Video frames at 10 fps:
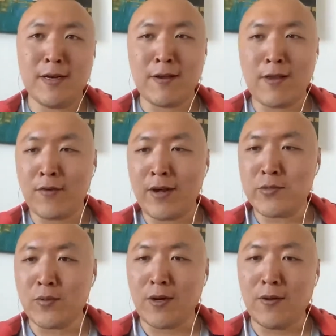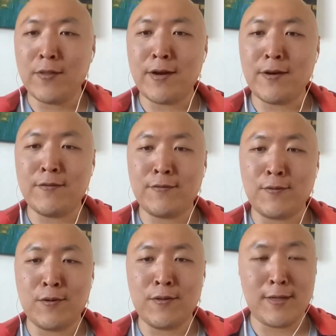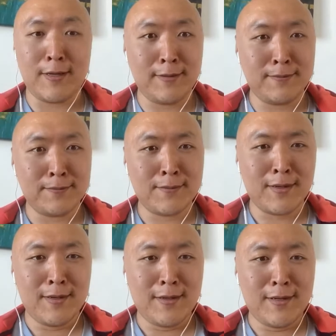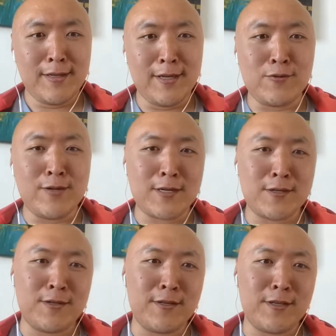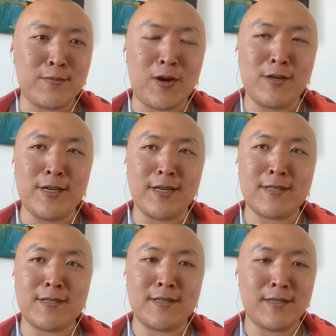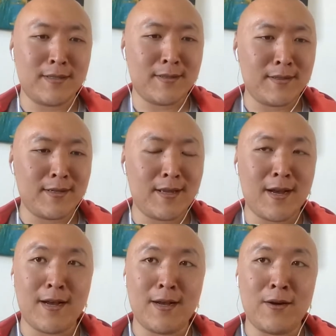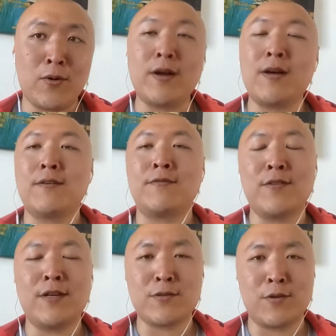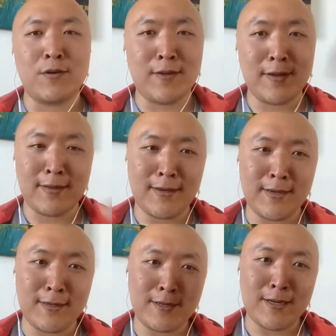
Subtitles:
If you guys were all there for the introduction to this project, or for the sort of like the